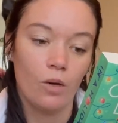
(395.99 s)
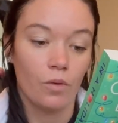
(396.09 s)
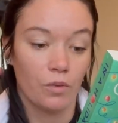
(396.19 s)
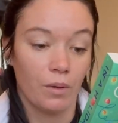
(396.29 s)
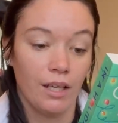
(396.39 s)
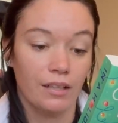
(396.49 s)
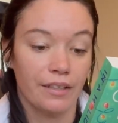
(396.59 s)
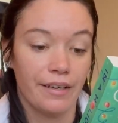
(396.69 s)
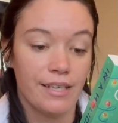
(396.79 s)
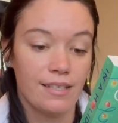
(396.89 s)
With one
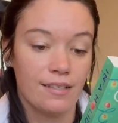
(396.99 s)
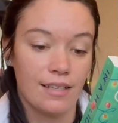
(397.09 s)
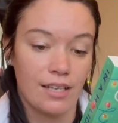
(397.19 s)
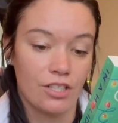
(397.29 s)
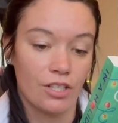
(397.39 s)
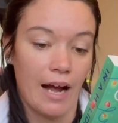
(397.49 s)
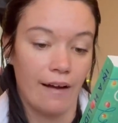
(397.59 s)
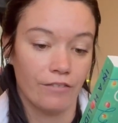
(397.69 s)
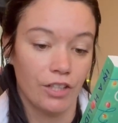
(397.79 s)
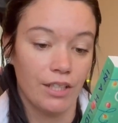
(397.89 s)
hilarious disaster
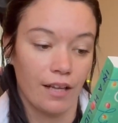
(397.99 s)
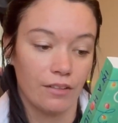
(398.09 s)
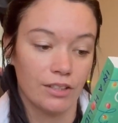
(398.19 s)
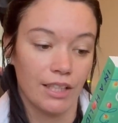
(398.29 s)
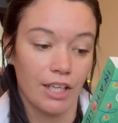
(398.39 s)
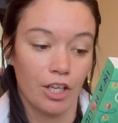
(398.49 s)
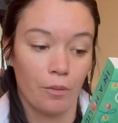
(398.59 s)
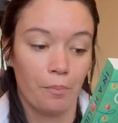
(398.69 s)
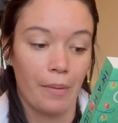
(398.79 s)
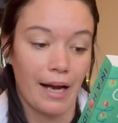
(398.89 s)
after another sending
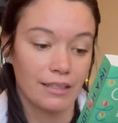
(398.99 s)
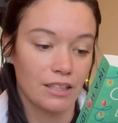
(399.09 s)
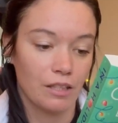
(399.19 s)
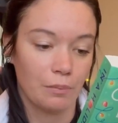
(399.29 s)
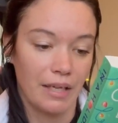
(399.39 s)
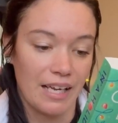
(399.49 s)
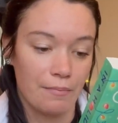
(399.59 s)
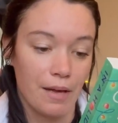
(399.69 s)
her back to the plane,